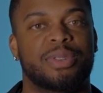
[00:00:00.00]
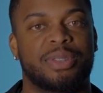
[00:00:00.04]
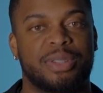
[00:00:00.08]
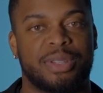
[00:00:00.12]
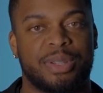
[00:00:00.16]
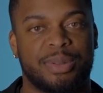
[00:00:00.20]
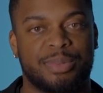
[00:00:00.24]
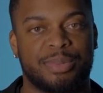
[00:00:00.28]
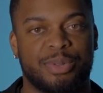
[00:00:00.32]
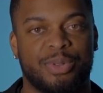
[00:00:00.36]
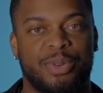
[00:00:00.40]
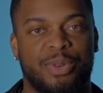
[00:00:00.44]

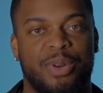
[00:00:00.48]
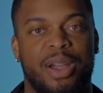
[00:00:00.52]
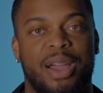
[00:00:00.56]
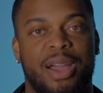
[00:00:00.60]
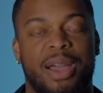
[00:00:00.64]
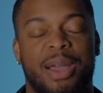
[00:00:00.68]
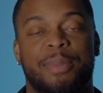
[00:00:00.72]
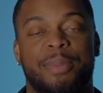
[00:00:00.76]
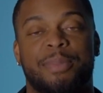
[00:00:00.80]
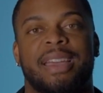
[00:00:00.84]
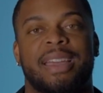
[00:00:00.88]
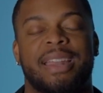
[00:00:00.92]

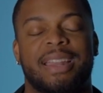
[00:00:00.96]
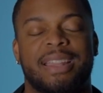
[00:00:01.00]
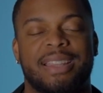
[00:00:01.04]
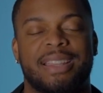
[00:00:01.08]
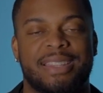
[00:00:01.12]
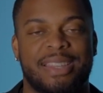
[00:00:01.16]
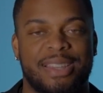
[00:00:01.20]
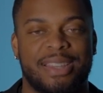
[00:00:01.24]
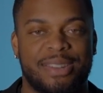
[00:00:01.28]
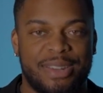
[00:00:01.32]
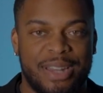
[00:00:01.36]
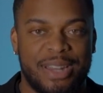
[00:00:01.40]
subscribe. And
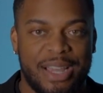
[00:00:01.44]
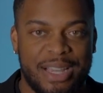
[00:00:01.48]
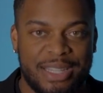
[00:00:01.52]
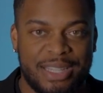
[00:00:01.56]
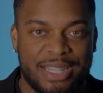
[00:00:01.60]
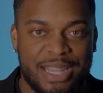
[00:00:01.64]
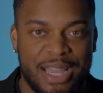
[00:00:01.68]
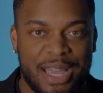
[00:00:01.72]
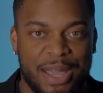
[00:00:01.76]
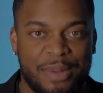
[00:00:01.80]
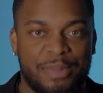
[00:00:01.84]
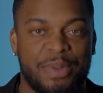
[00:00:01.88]
until next
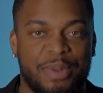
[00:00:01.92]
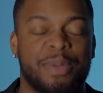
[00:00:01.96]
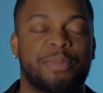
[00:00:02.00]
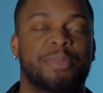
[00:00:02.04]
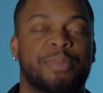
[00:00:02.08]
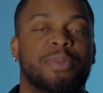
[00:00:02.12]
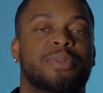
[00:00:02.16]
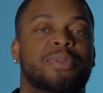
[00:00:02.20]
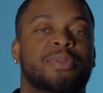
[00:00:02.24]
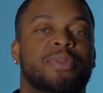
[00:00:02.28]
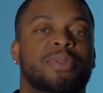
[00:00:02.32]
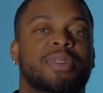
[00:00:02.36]
time,
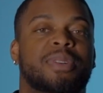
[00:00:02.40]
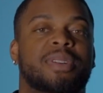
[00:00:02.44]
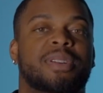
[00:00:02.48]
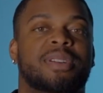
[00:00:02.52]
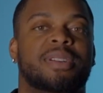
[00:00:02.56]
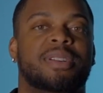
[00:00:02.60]
people,